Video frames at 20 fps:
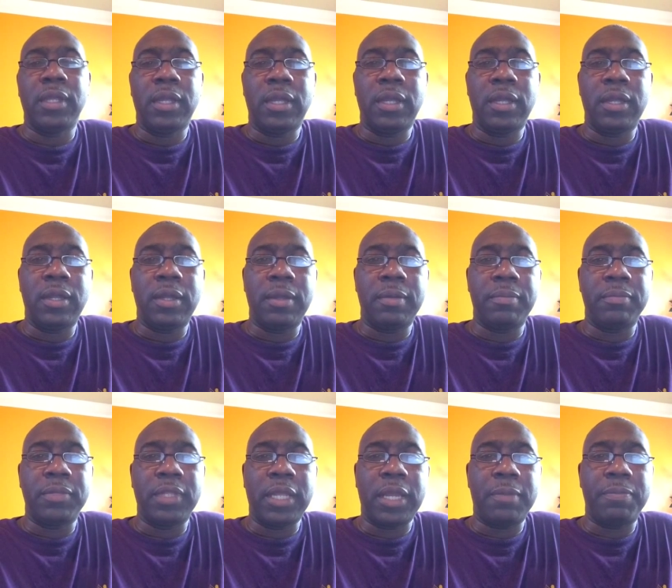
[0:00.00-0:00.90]

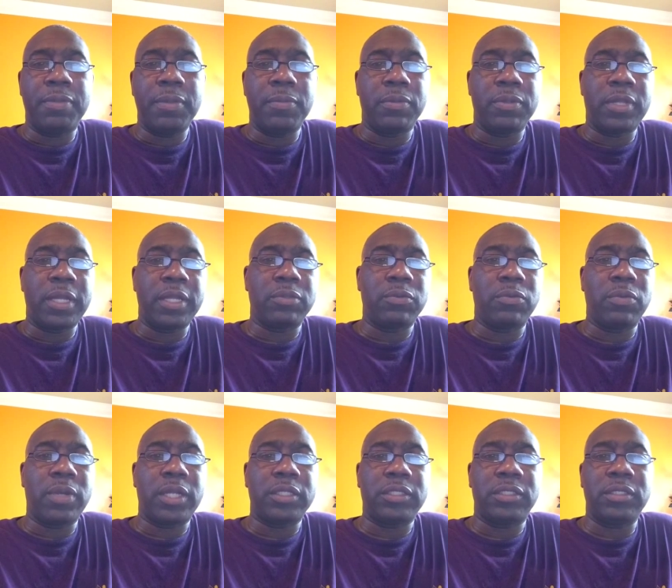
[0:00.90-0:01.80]
um, a lot of people like to
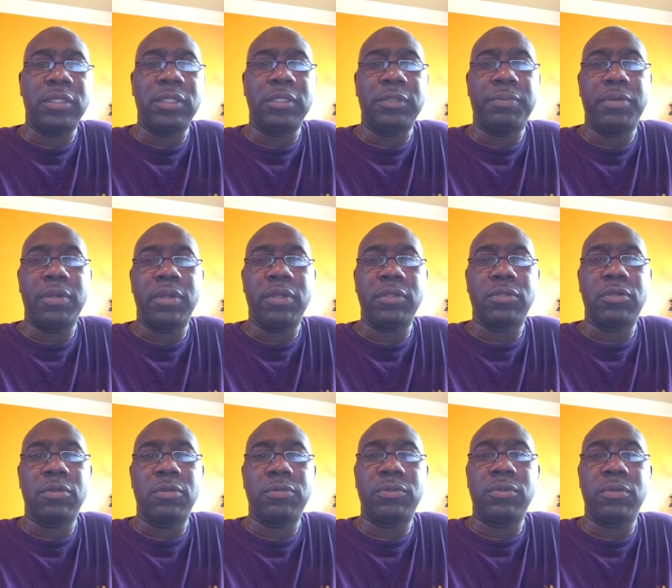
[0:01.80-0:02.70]
watch these
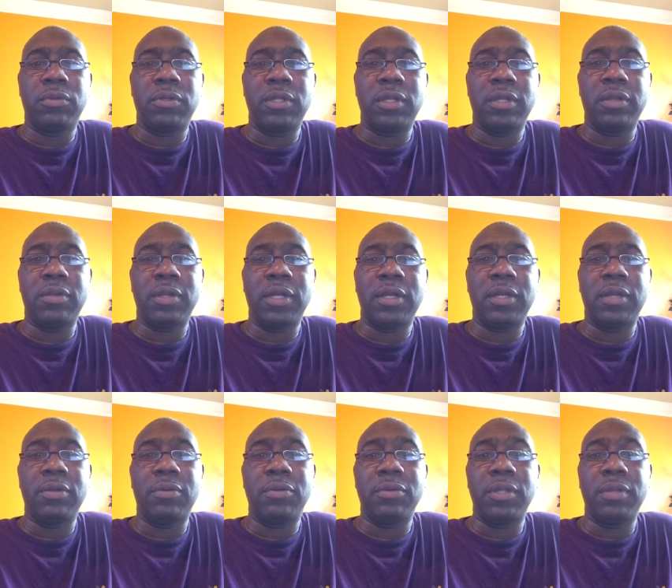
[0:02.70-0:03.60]
periscopes on their uh,
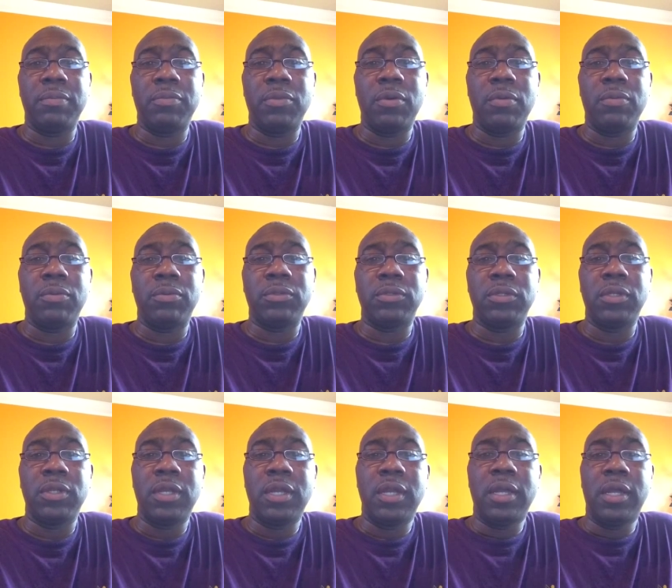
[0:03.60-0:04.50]
on their mobiles
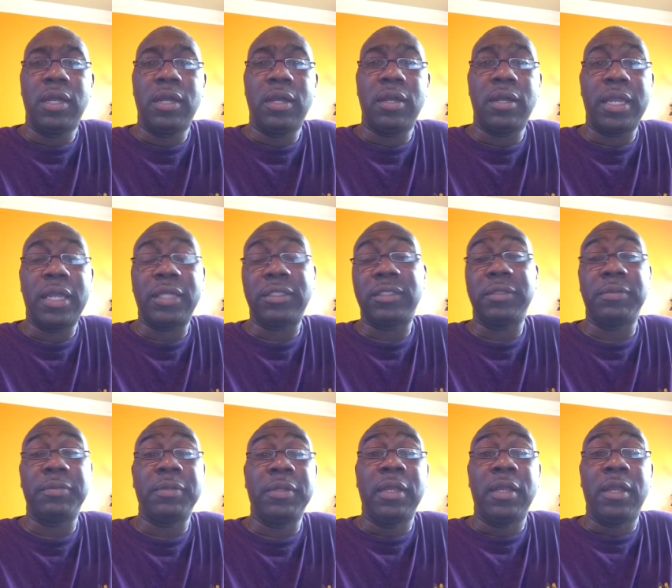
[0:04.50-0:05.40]
uh,
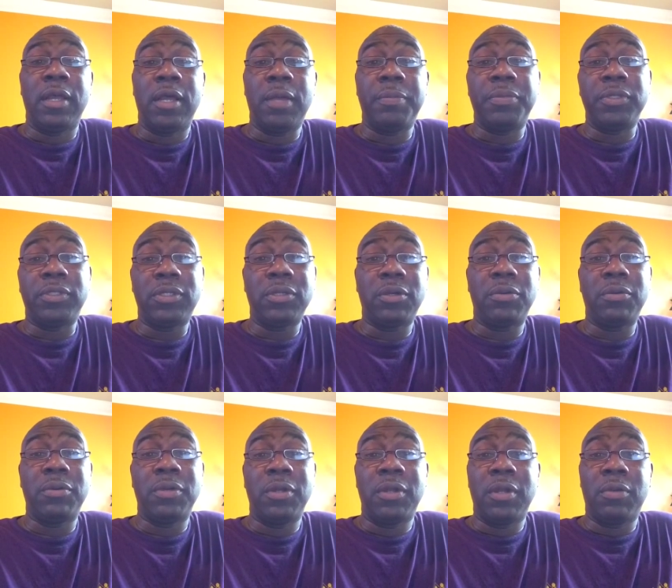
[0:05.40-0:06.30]
actually up
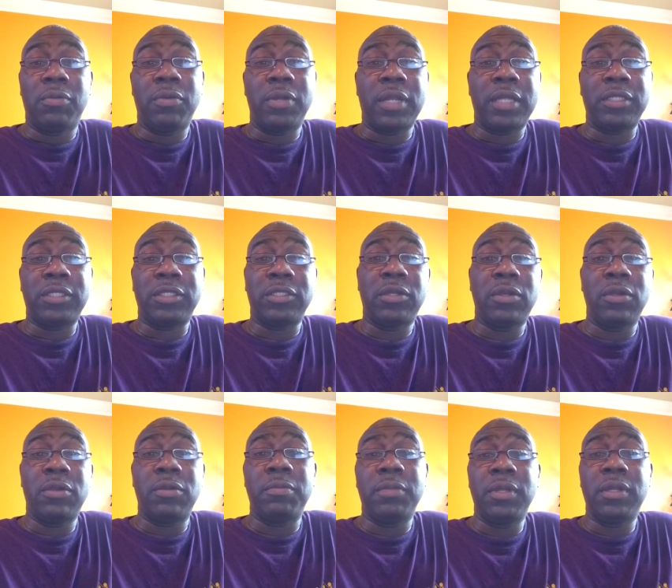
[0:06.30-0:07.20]
until what i just
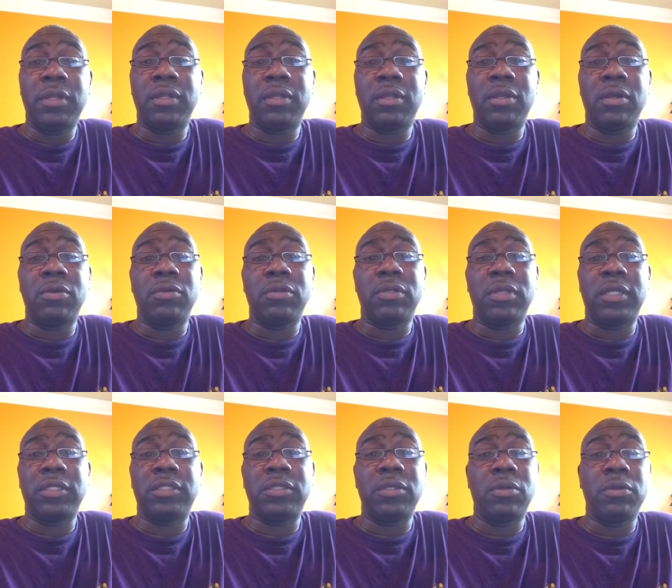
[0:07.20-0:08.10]
heard a minute ago
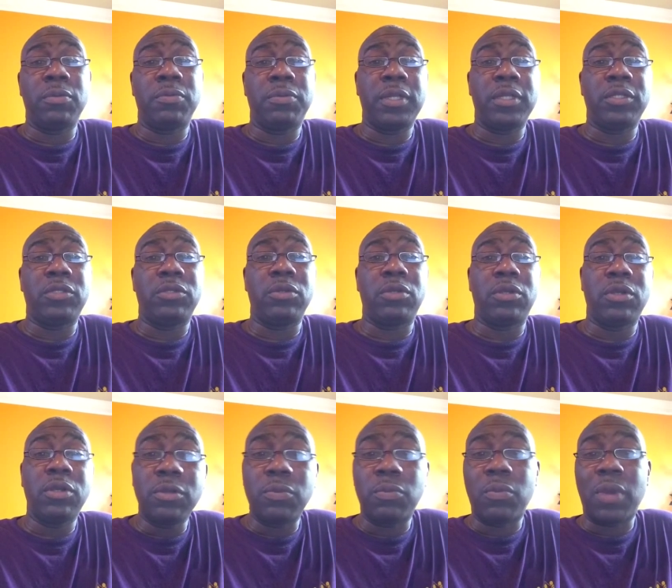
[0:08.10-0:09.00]
that's the only place you
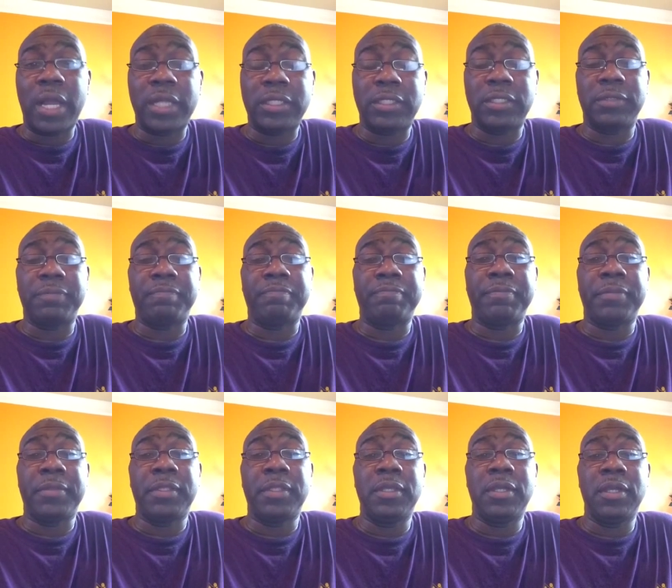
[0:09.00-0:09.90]
could watch it
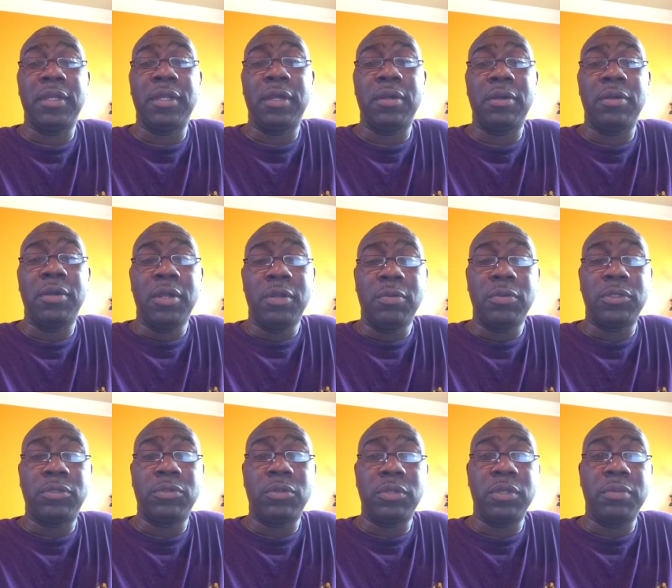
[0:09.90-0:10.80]
you know,
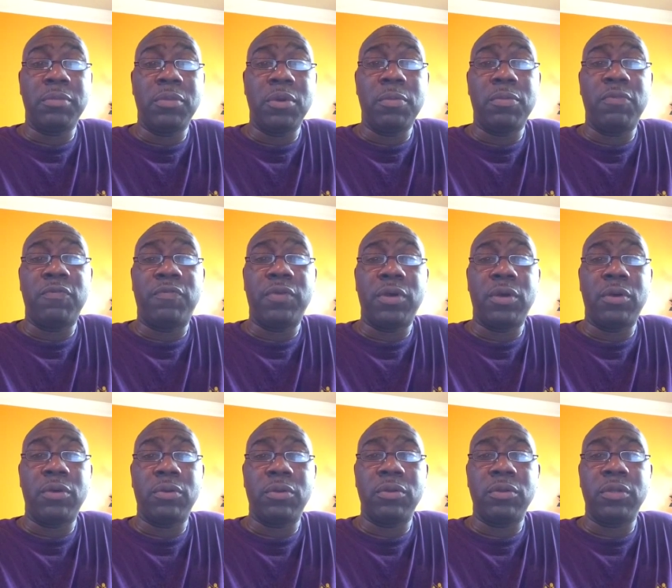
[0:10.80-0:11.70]
was on your mobile
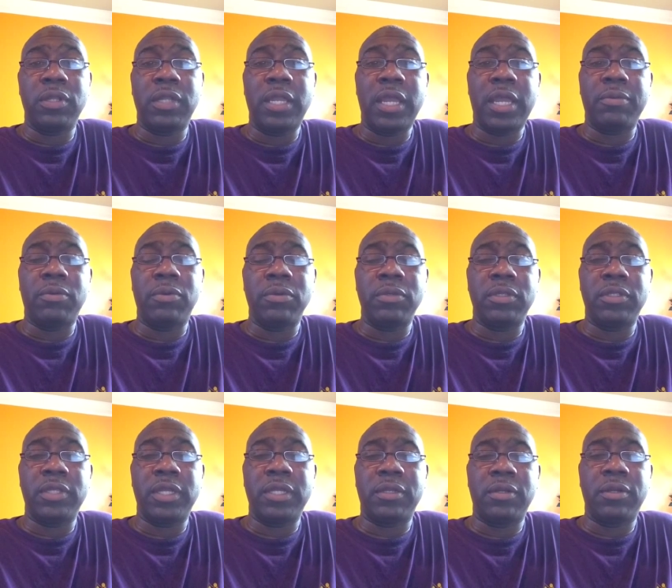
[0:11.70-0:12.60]
phone or your lap or your
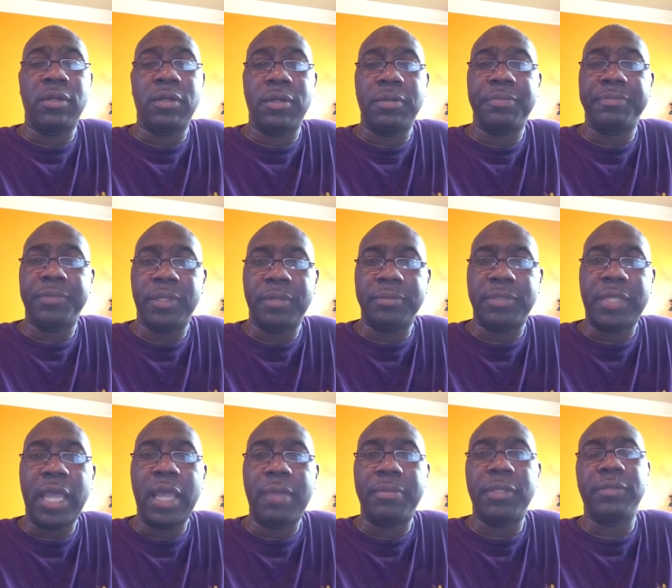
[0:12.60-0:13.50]
de- or uh, um,
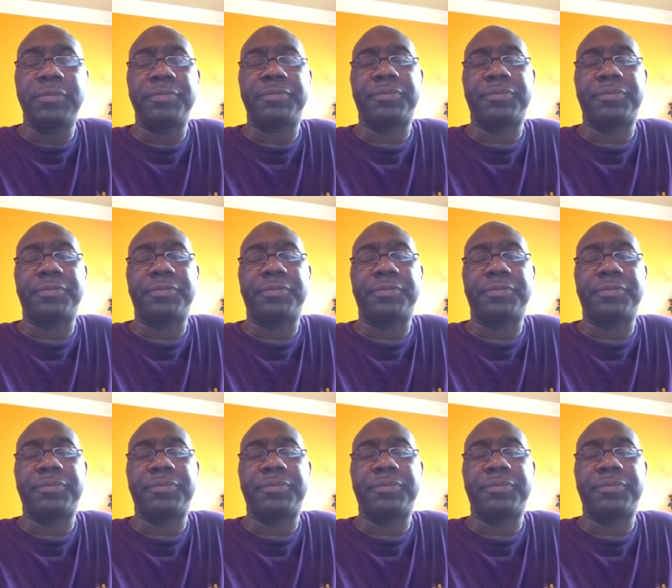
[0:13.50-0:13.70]
tablet.